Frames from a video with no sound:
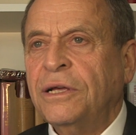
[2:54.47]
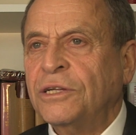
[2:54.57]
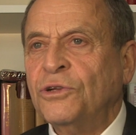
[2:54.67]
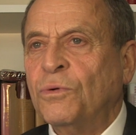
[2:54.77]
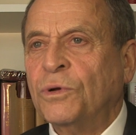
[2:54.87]

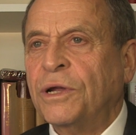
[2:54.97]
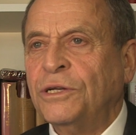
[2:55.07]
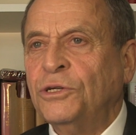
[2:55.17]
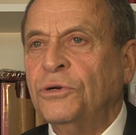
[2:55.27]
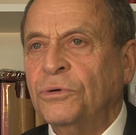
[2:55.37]
It's not what I
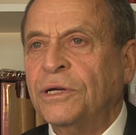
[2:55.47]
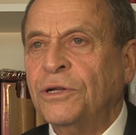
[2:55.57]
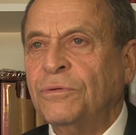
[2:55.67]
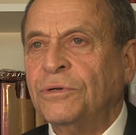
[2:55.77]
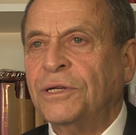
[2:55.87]
do.
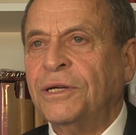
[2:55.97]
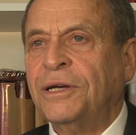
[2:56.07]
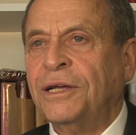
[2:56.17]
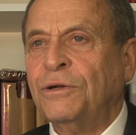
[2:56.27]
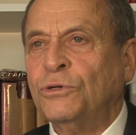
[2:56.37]

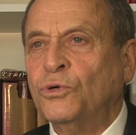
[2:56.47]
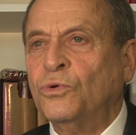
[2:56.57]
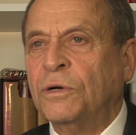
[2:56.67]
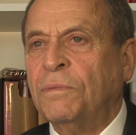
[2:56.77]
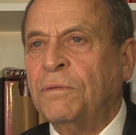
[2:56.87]
I don't
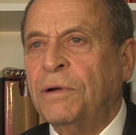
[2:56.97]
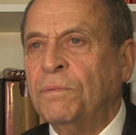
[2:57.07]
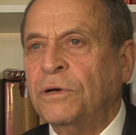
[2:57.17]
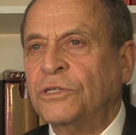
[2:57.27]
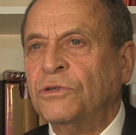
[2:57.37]
talk about my
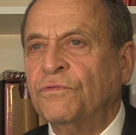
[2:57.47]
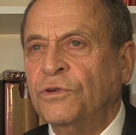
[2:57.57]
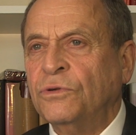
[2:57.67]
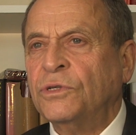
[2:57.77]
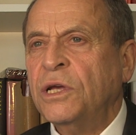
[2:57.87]
personal
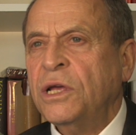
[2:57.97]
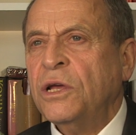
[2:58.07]
views.